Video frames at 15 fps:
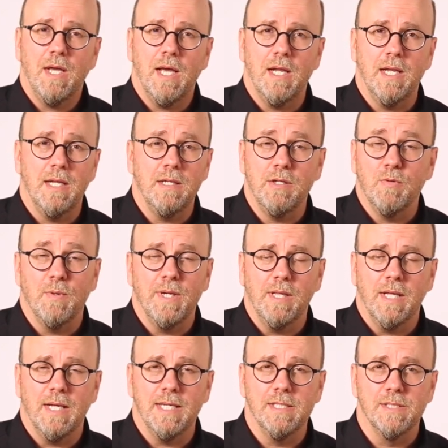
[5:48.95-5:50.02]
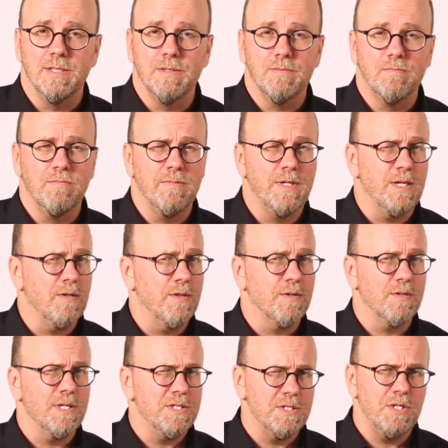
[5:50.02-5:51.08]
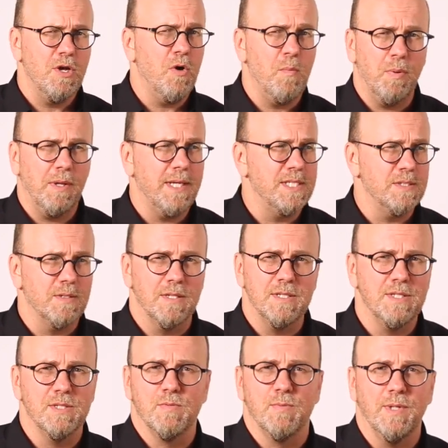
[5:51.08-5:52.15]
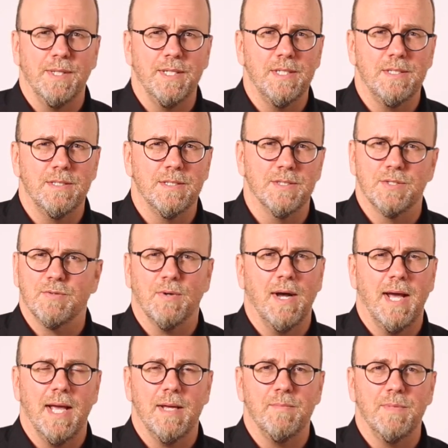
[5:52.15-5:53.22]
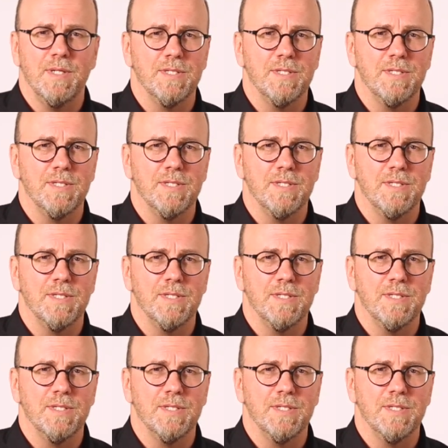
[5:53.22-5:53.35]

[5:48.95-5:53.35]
and then you realize, you know, there is no place that this is really described.